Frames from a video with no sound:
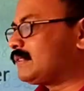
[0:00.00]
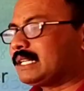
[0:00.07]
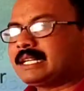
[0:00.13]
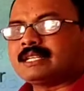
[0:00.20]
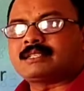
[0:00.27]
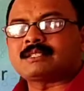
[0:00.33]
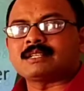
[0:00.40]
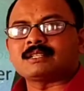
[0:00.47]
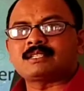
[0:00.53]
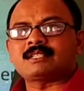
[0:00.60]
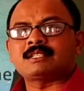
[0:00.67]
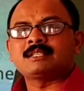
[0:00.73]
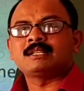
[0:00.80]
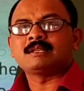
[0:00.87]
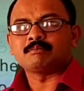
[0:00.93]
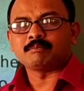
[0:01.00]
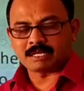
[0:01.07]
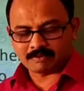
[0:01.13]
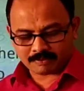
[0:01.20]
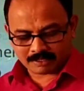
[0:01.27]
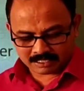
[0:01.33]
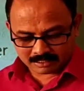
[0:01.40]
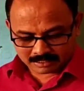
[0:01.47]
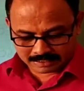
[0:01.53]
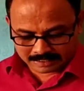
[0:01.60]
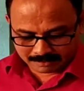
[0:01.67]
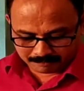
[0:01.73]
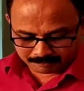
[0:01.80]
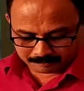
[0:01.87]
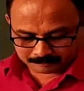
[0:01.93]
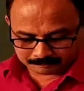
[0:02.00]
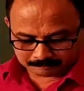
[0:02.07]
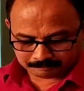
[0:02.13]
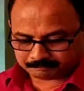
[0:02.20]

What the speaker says: the distance between them.